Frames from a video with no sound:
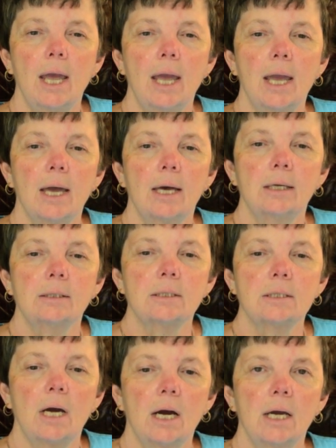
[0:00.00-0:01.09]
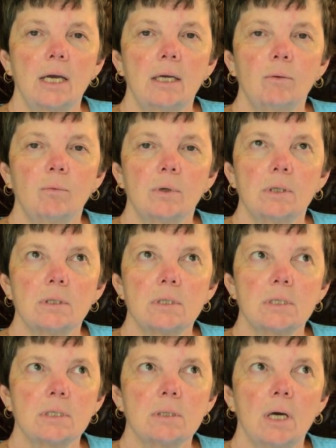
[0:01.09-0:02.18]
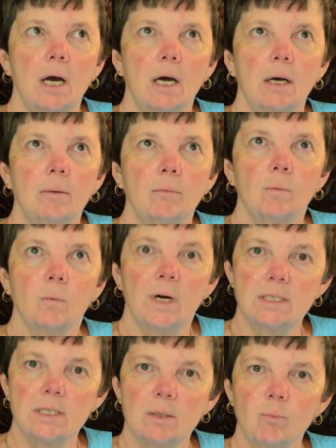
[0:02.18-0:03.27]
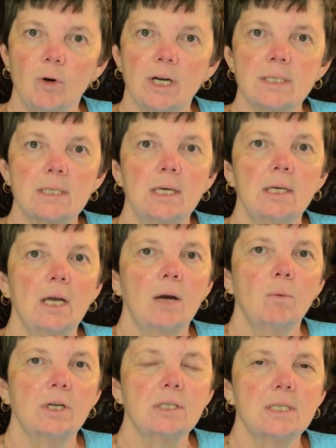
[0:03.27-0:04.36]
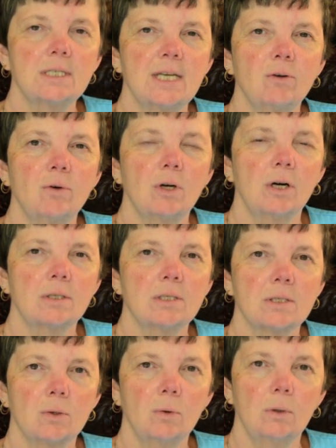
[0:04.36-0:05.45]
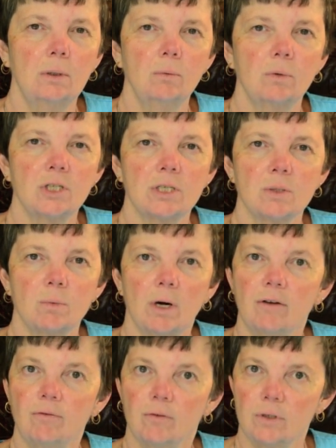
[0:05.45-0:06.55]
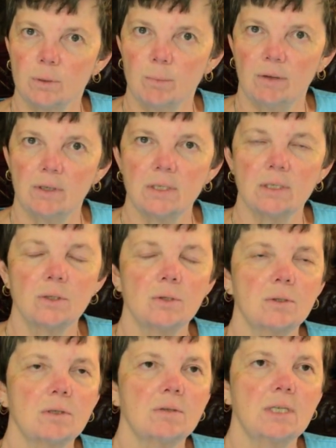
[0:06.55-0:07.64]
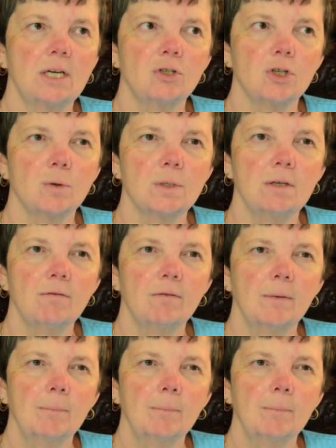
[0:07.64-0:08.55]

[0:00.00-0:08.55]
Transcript: And I was raised in Prescott. I went to Sacred Heart School, which is where I first met the Sisters of St. Joseph.